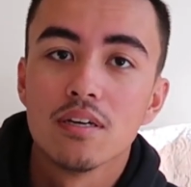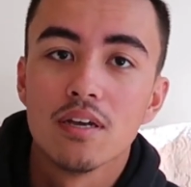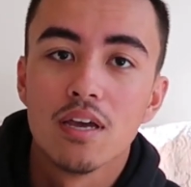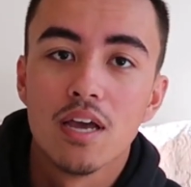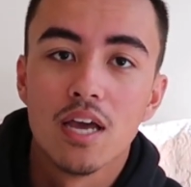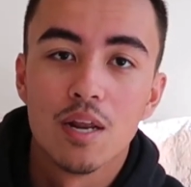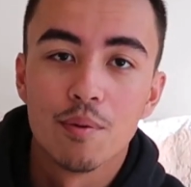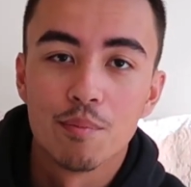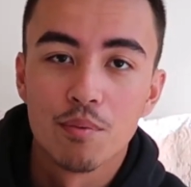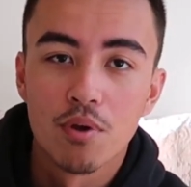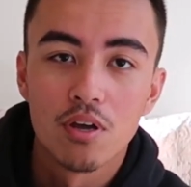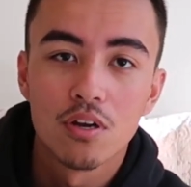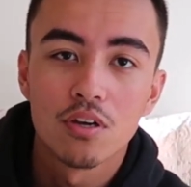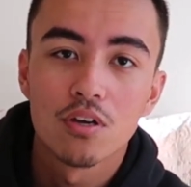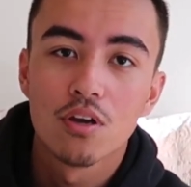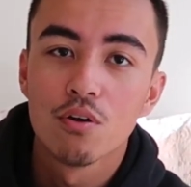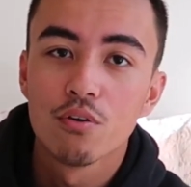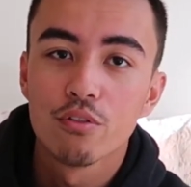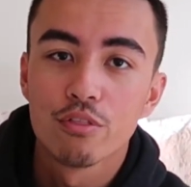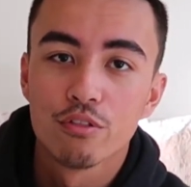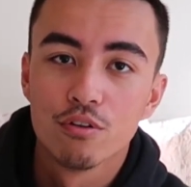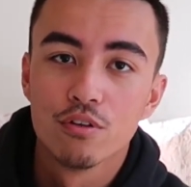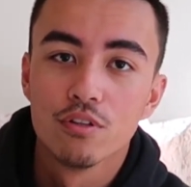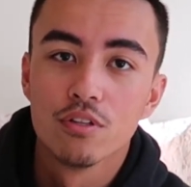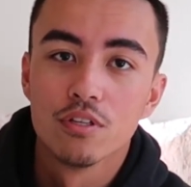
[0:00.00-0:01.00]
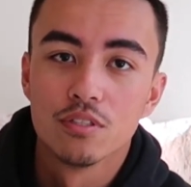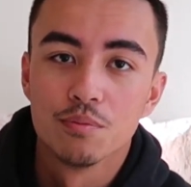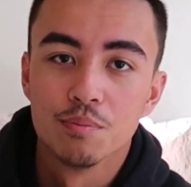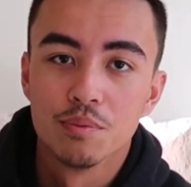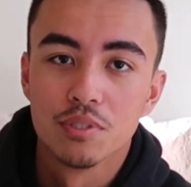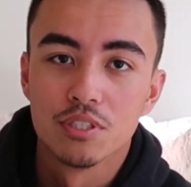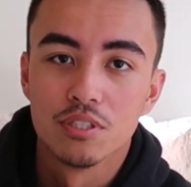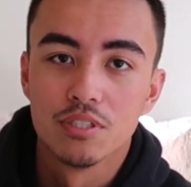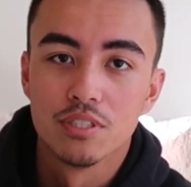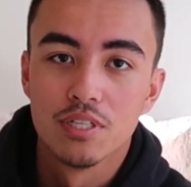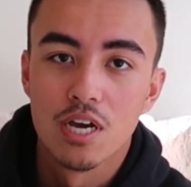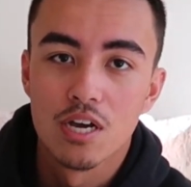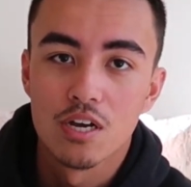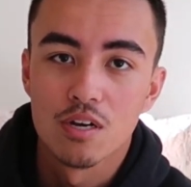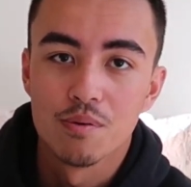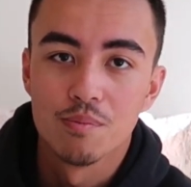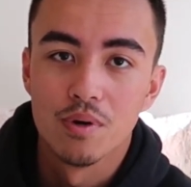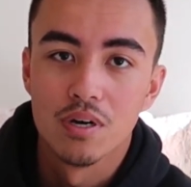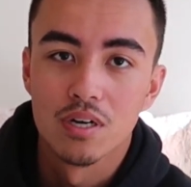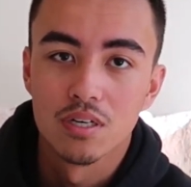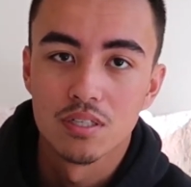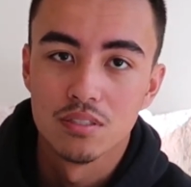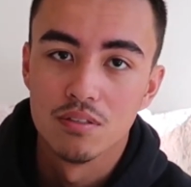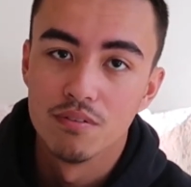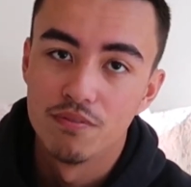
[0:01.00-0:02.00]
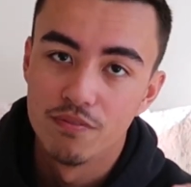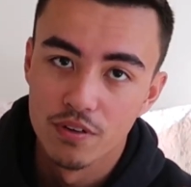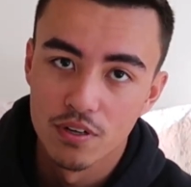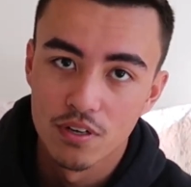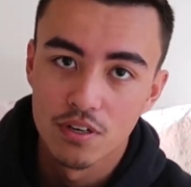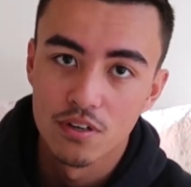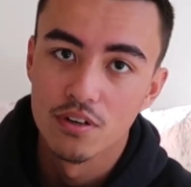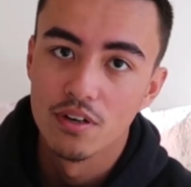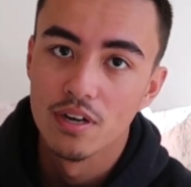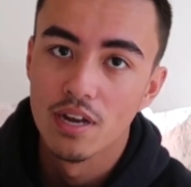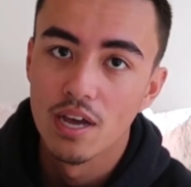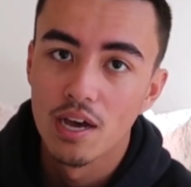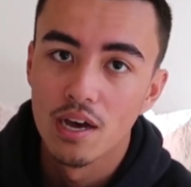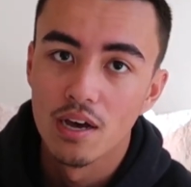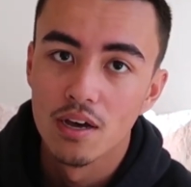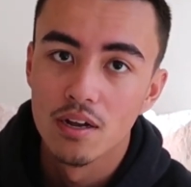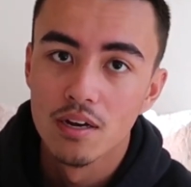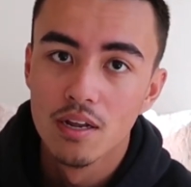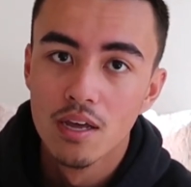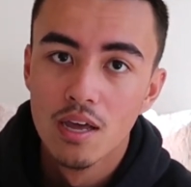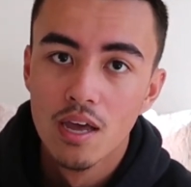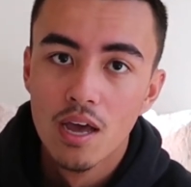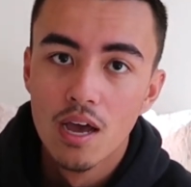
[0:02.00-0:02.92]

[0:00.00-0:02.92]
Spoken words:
and I'm going to go through this mystery tackle box to figure it out,